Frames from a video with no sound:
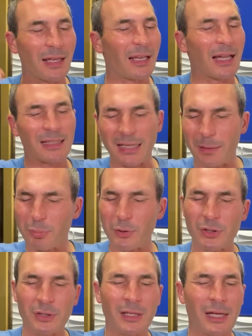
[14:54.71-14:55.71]
And I kept
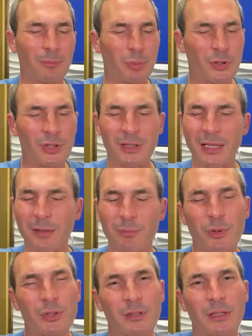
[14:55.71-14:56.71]
pushing that, pushing that, and
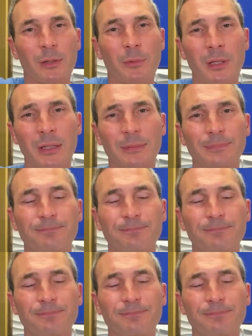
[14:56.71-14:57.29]
pushing that away.